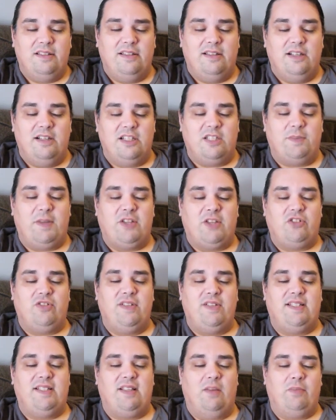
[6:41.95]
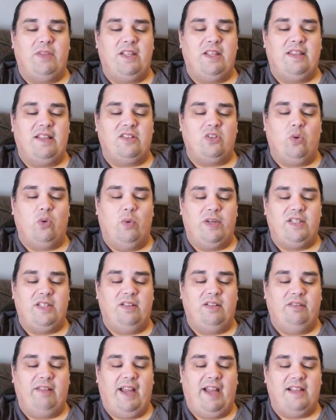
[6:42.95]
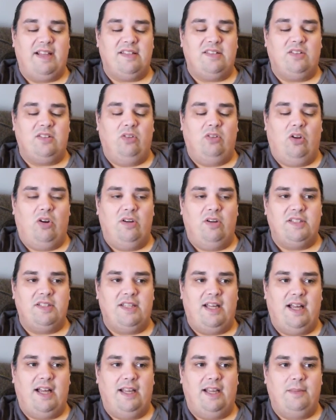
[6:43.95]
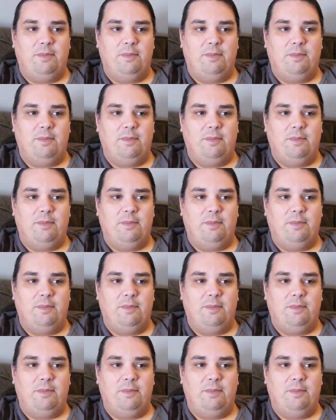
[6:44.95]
especially something that's going to last a long time.